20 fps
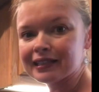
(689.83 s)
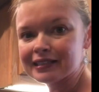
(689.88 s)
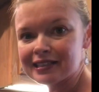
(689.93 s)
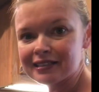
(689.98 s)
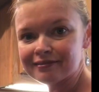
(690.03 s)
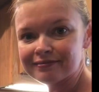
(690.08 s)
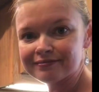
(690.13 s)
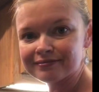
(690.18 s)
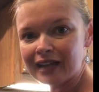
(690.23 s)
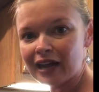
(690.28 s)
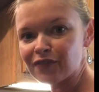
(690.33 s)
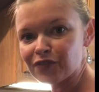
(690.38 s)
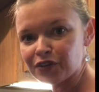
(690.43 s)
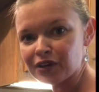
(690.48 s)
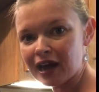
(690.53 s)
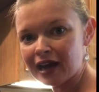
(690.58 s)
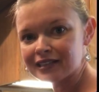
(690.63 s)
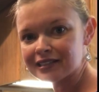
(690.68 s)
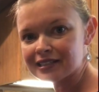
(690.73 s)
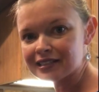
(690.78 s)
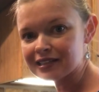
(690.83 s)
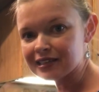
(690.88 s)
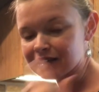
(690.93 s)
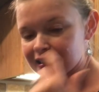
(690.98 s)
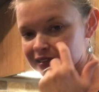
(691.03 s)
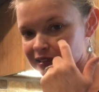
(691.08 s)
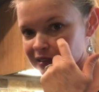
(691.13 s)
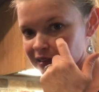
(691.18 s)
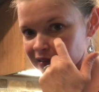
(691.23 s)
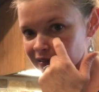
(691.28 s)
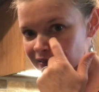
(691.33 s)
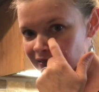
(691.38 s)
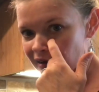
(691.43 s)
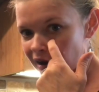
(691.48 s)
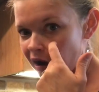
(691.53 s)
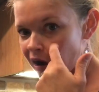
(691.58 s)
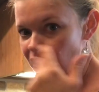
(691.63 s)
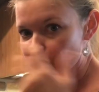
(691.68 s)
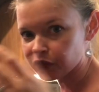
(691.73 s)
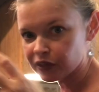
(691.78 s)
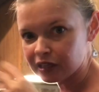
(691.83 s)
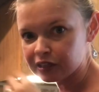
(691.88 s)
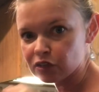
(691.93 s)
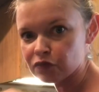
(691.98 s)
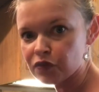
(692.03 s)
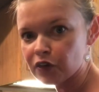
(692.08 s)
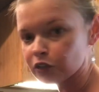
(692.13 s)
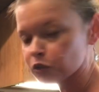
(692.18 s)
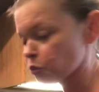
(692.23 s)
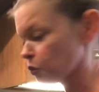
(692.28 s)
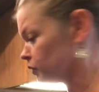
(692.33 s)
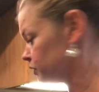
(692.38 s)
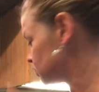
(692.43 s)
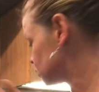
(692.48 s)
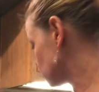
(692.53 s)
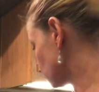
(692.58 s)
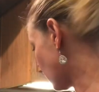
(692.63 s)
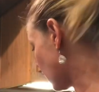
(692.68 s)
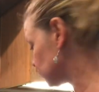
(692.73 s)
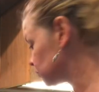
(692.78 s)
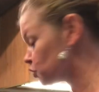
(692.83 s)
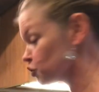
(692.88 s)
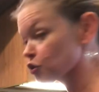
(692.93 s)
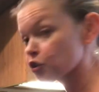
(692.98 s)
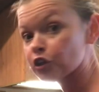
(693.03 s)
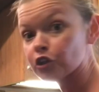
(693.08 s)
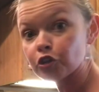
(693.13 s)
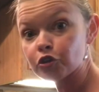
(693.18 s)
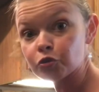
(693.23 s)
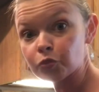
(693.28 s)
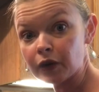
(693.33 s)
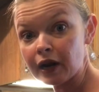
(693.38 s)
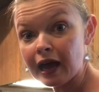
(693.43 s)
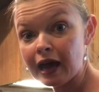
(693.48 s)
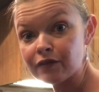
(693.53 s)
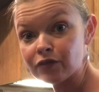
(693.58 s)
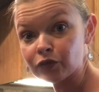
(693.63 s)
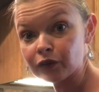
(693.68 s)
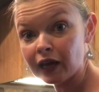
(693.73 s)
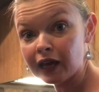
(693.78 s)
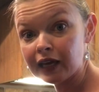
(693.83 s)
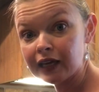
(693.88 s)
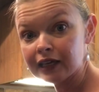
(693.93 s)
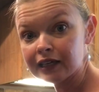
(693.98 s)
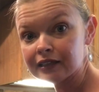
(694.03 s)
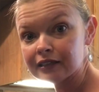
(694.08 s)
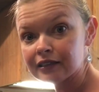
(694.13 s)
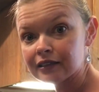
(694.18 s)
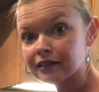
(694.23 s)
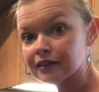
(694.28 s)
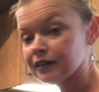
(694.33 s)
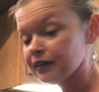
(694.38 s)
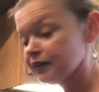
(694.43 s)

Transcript: I forgot to get all the individual ones, so I'm just going to use what I have on hand